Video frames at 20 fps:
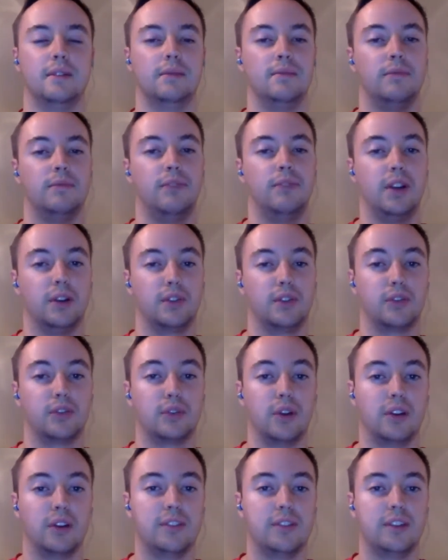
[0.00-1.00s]
fingers
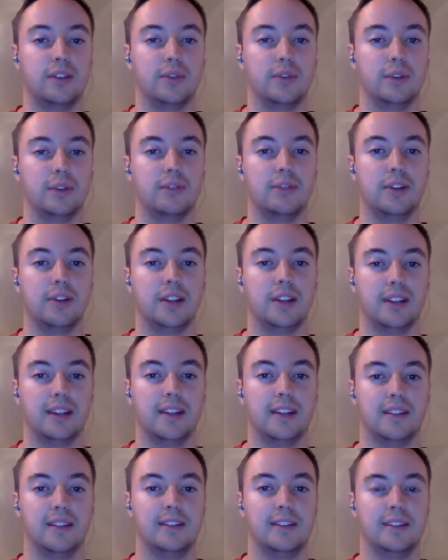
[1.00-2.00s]
crossed, injury-free and
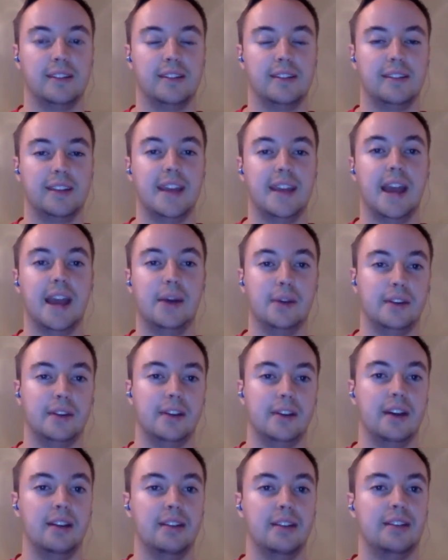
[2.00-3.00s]
consistency, how he
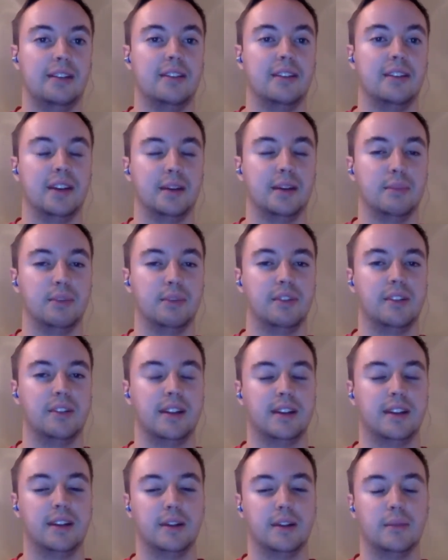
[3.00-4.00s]
does
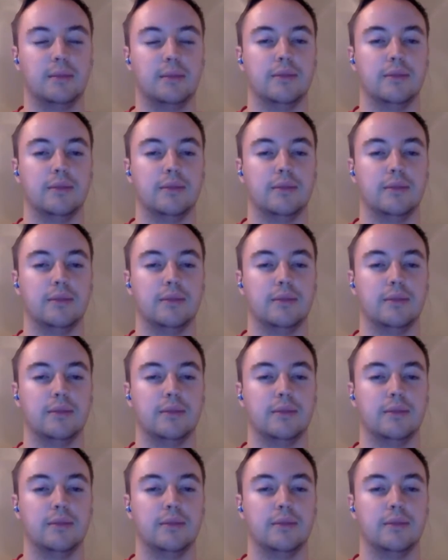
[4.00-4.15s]
proceed, you know,